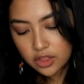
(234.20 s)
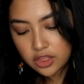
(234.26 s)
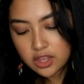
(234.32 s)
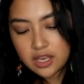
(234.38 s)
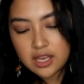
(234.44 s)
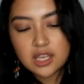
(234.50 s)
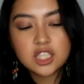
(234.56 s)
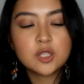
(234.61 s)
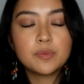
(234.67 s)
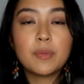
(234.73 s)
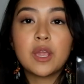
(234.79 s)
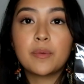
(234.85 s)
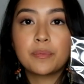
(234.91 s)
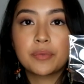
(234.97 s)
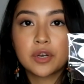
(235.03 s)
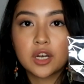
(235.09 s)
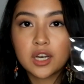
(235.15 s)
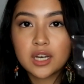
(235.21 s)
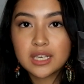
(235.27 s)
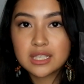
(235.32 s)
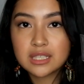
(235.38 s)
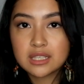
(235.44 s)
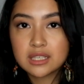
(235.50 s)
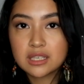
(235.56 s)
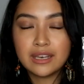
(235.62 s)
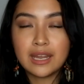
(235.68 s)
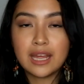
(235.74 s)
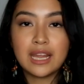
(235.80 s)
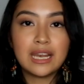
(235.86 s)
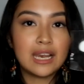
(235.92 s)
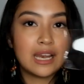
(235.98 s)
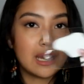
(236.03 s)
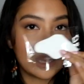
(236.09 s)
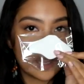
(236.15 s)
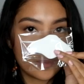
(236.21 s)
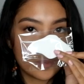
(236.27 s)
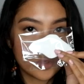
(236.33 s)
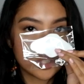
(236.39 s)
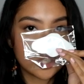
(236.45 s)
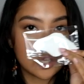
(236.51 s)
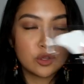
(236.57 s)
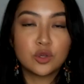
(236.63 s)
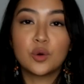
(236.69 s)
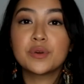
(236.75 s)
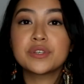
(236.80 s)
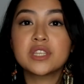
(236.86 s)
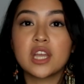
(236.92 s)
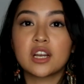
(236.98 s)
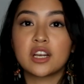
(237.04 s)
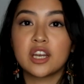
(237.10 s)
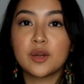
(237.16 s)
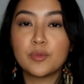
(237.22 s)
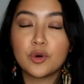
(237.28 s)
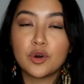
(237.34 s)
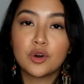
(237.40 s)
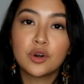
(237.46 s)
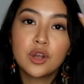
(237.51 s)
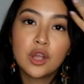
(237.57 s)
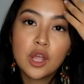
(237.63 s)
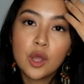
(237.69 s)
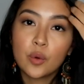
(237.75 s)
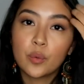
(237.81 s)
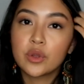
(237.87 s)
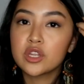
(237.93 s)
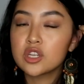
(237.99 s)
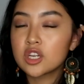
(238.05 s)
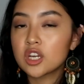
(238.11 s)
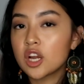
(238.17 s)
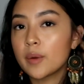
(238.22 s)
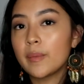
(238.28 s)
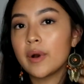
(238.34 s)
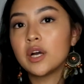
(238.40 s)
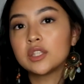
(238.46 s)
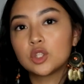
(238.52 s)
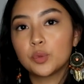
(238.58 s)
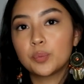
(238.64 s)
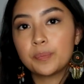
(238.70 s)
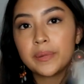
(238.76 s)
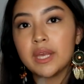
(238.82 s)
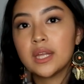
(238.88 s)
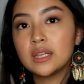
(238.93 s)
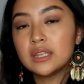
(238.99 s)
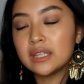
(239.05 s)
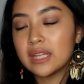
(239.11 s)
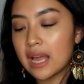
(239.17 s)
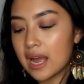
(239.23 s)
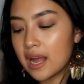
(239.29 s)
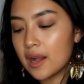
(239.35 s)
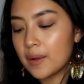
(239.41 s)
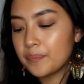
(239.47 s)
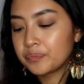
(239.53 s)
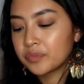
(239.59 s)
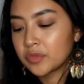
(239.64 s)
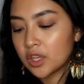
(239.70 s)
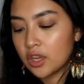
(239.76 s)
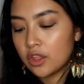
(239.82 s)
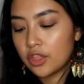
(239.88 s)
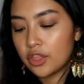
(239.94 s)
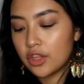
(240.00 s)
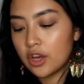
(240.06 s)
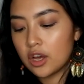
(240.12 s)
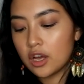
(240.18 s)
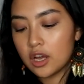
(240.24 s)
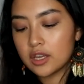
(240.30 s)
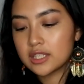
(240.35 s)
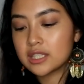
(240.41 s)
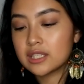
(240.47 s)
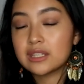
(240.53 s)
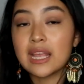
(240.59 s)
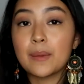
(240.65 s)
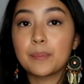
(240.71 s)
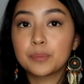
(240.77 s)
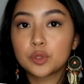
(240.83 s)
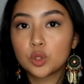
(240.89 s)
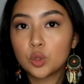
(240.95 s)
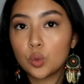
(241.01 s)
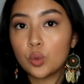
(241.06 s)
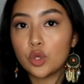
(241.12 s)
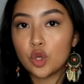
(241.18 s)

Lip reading: these papers na ilalagay mo sa nose area mo when you're about to peel na the step 2,